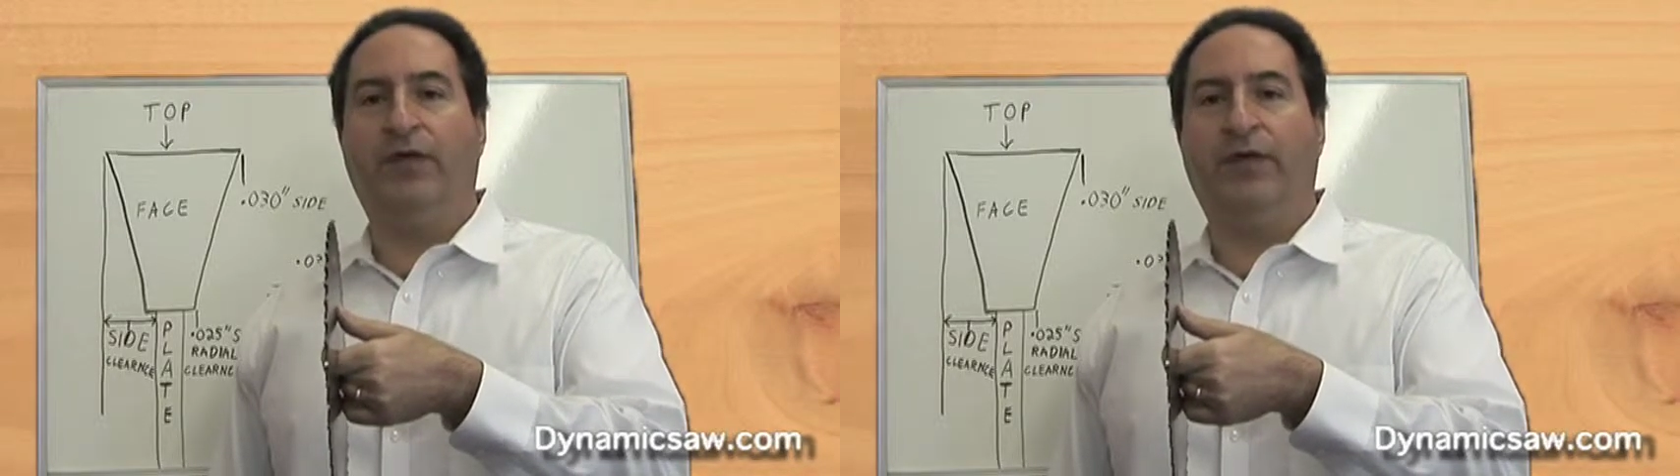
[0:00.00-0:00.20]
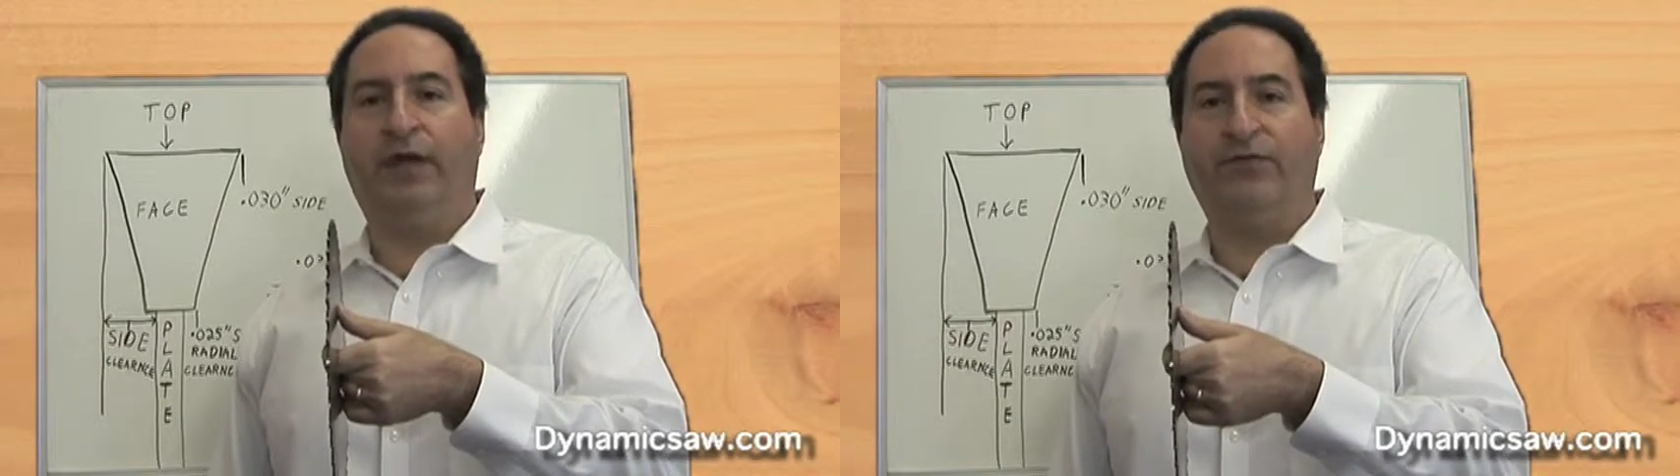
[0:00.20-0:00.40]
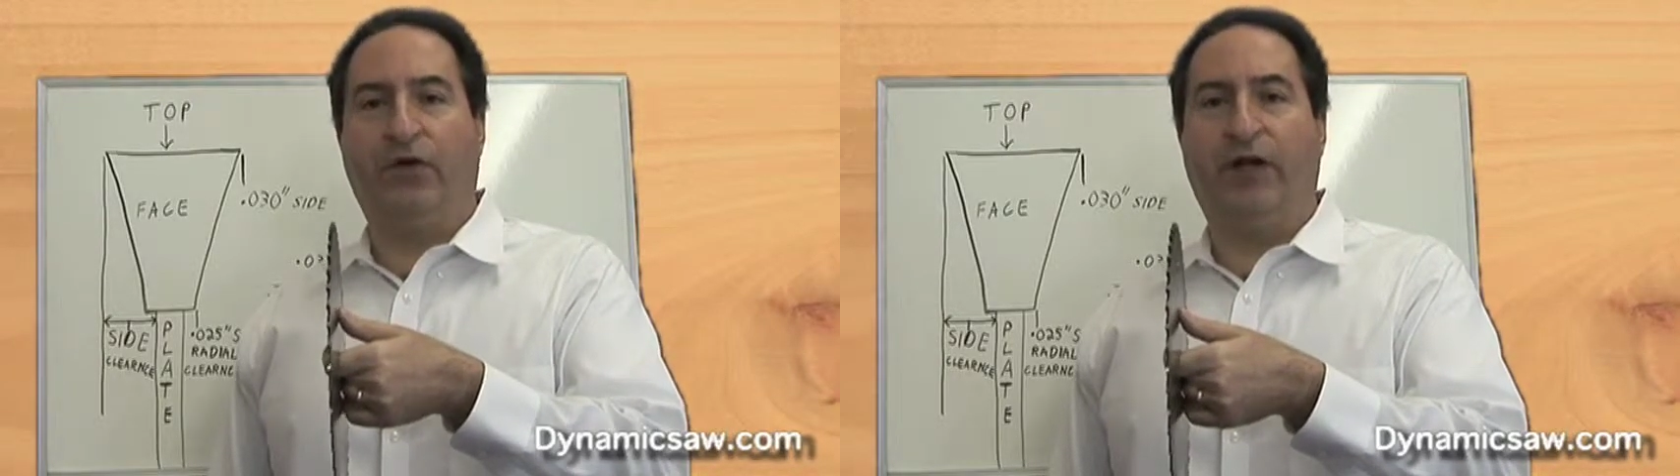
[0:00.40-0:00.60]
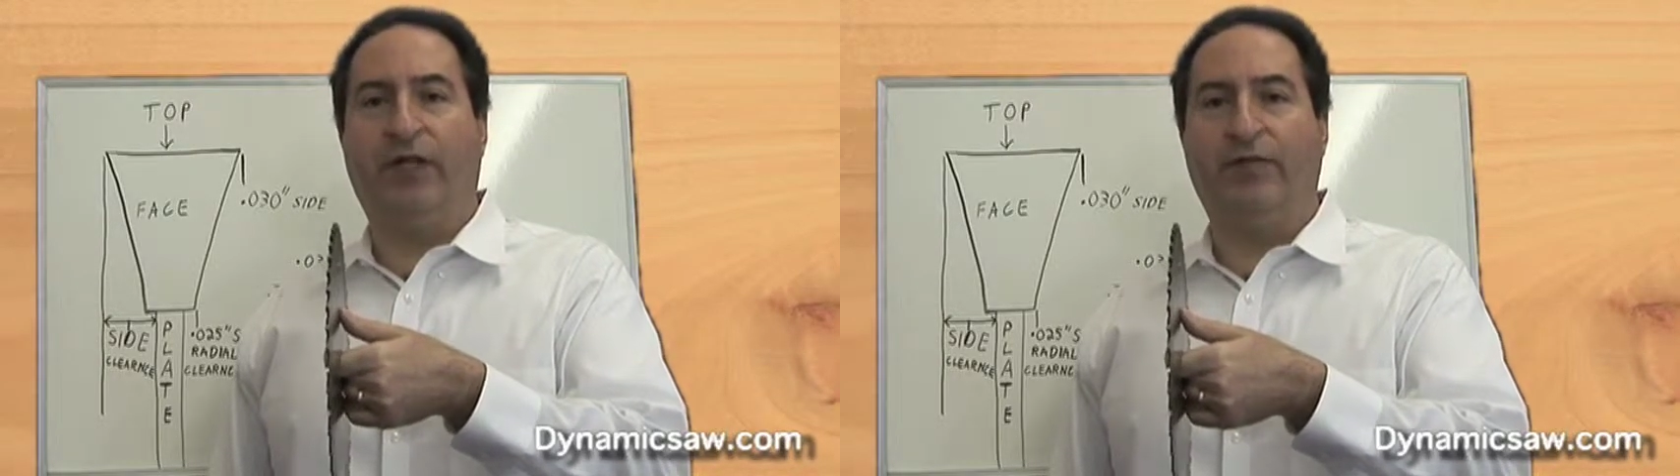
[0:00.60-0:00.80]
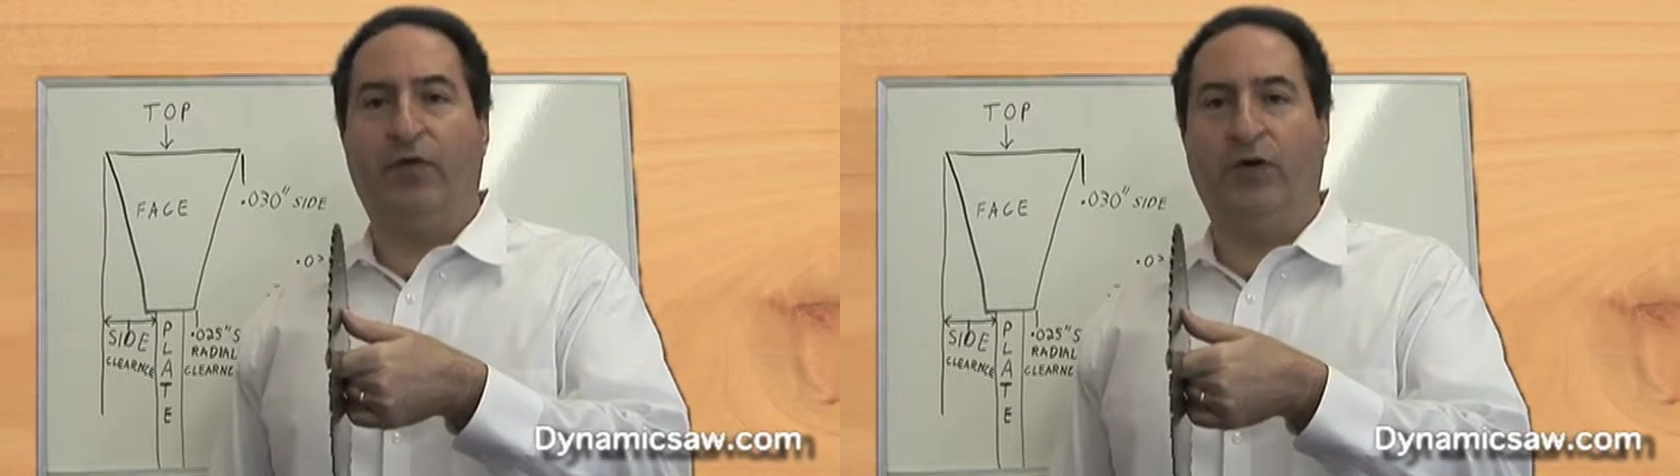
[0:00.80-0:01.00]
that I've
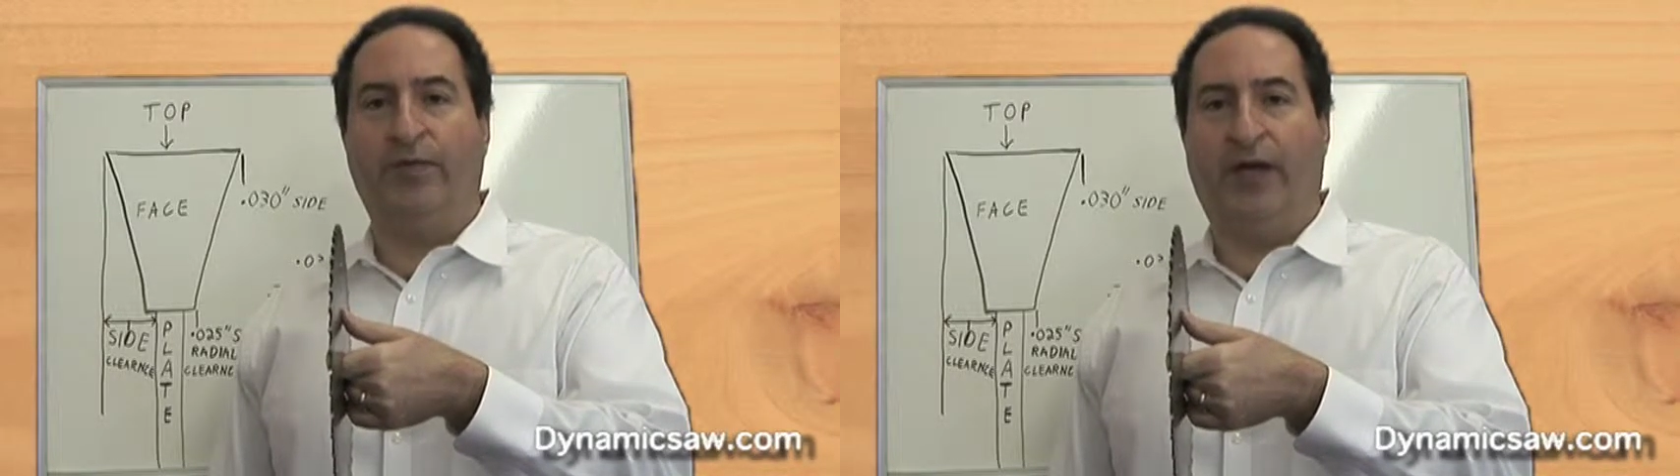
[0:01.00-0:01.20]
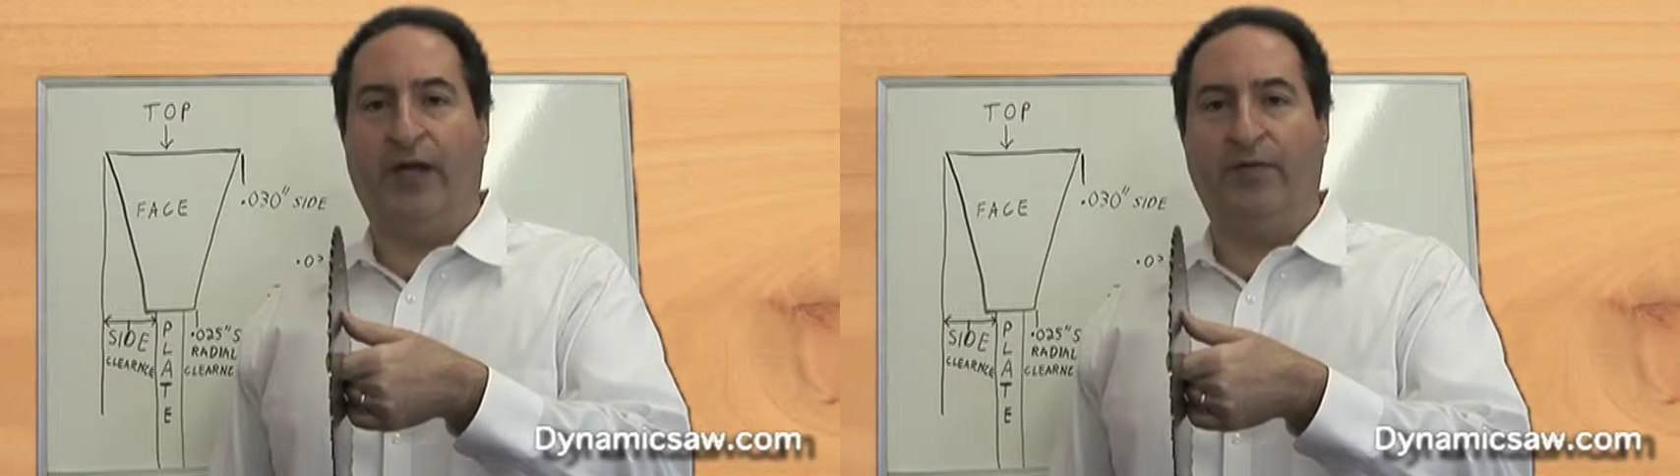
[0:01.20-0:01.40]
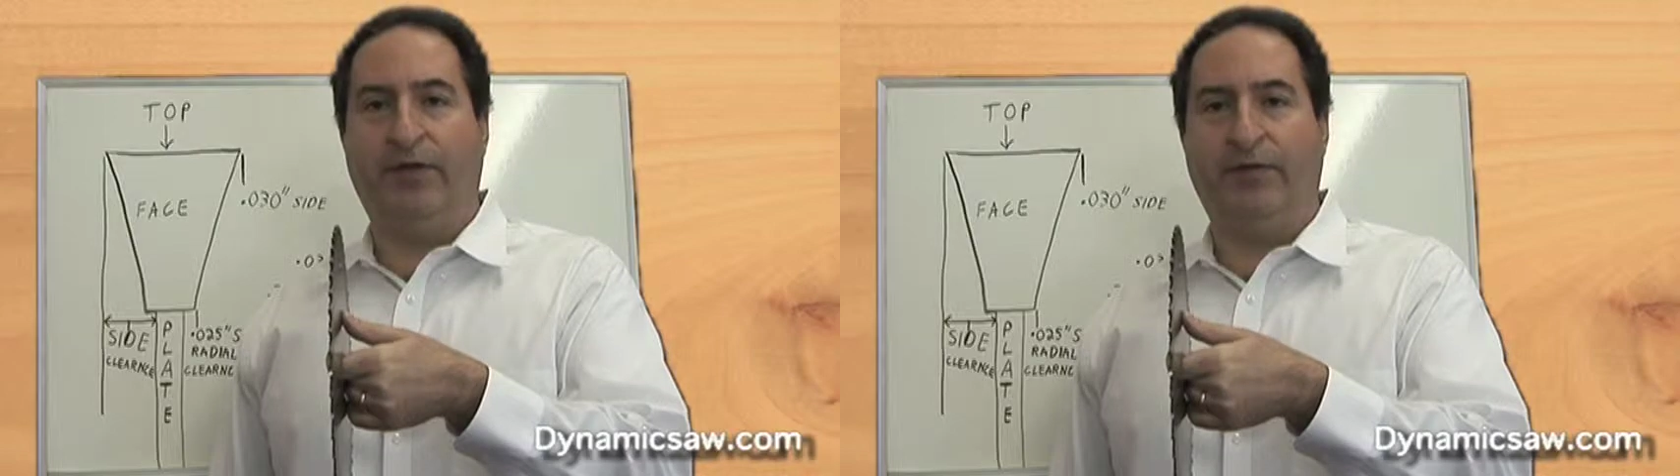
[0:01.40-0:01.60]
drawn on the board behind